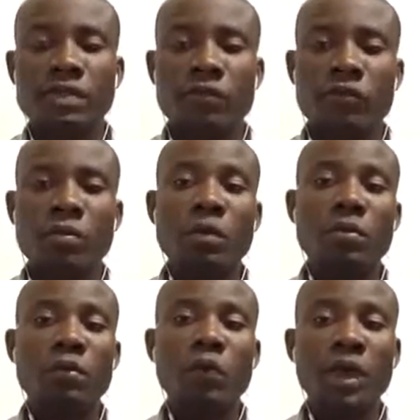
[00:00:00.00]
in form
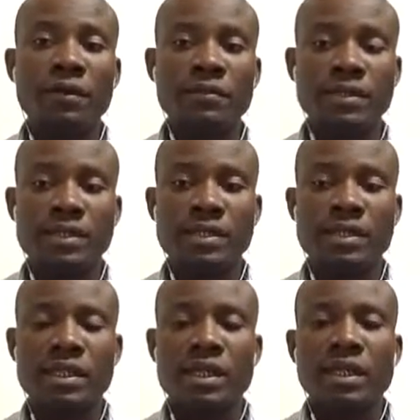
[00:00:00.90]
of waves,
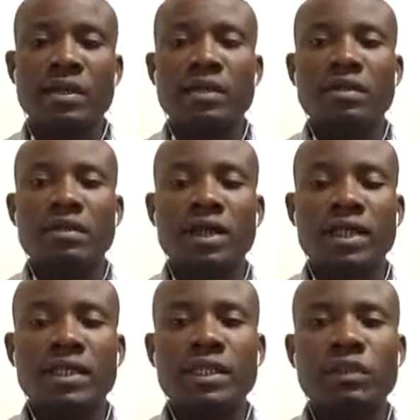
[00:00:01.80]

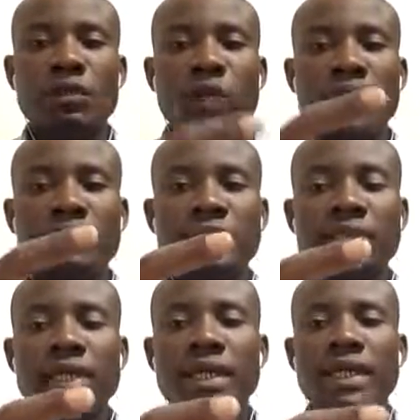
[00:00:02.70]
and these waves
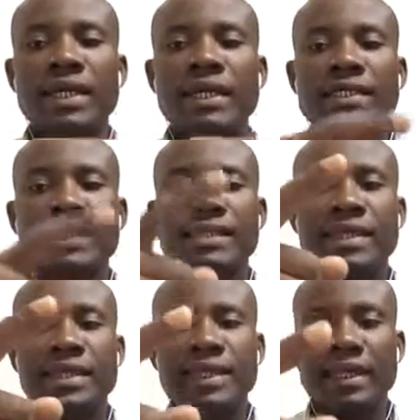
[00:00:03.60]
is in
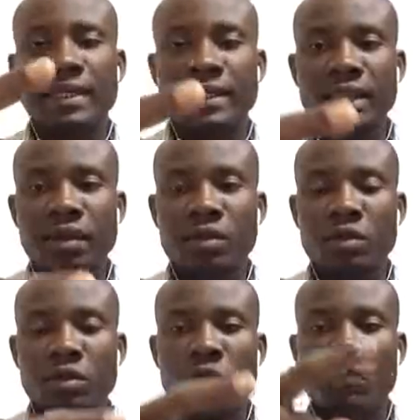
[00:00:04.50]
analog
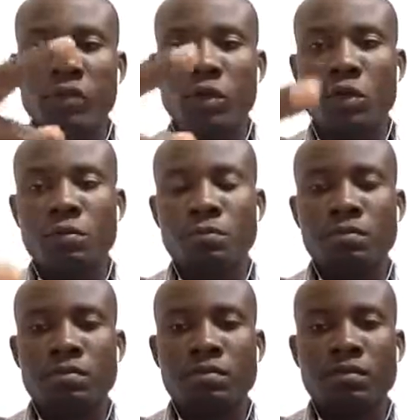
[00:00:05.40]
form.
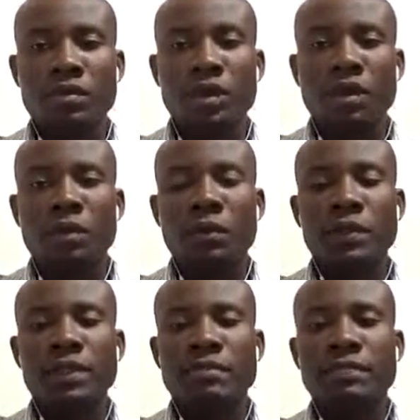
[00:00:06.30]

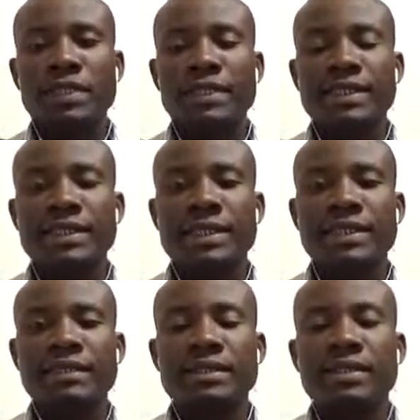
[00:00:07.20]
What it means is
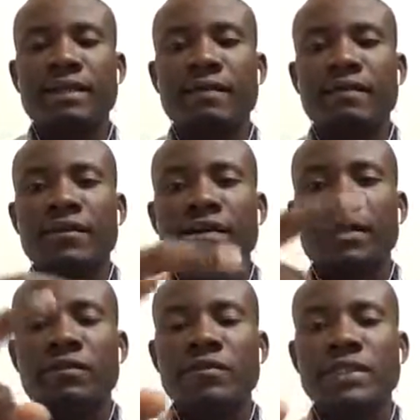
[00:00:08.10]
that
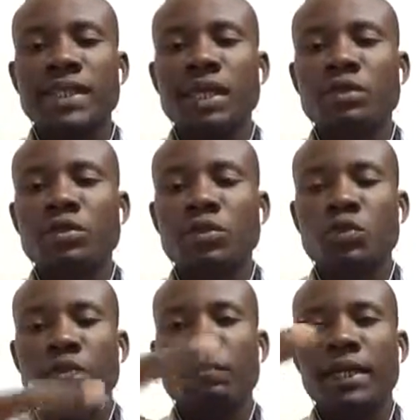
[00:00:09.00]
the sounds
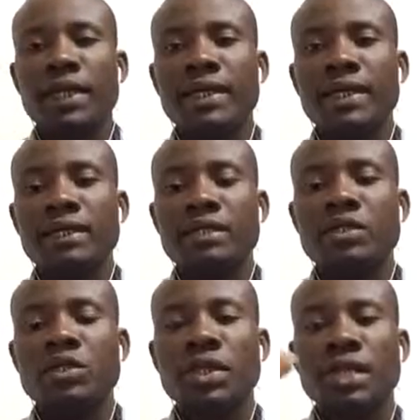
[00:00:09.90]
we make
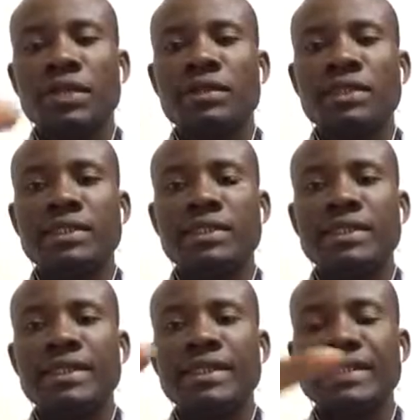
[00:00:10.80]
generate
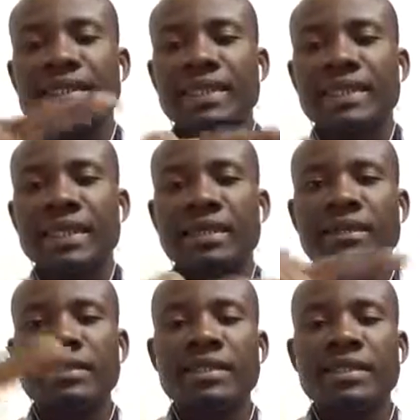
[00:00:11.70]
signal